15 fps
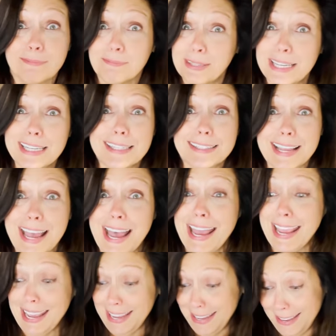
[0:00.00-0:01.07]
because
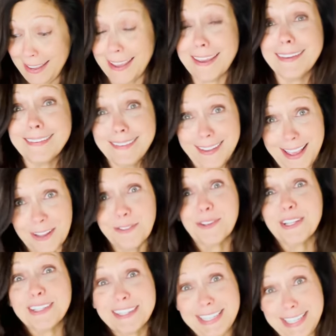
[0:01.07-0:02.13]
I, as you
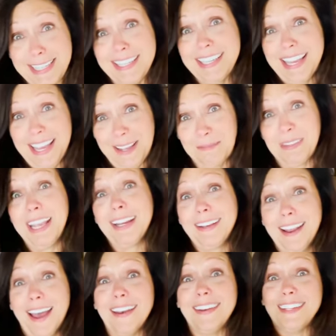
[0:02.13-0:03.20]
can see, I am like
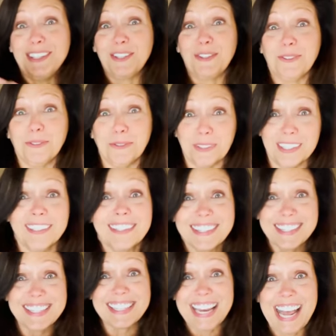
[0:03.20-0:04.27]
not into
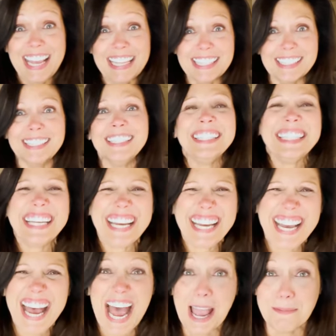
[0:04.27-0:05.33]
style.
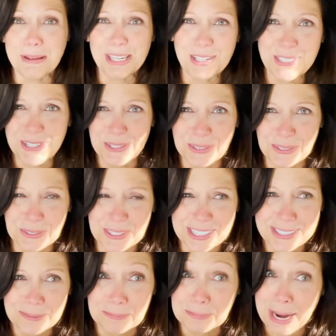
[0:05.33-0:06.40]
I'm into
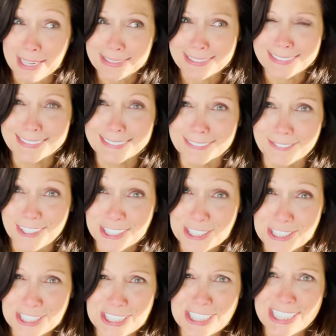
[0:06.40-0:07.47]
practical,
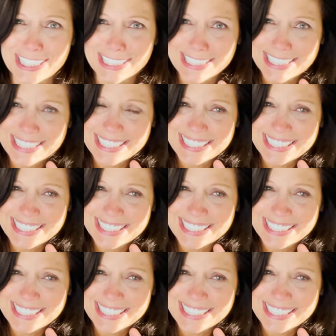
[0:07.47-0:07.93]
functional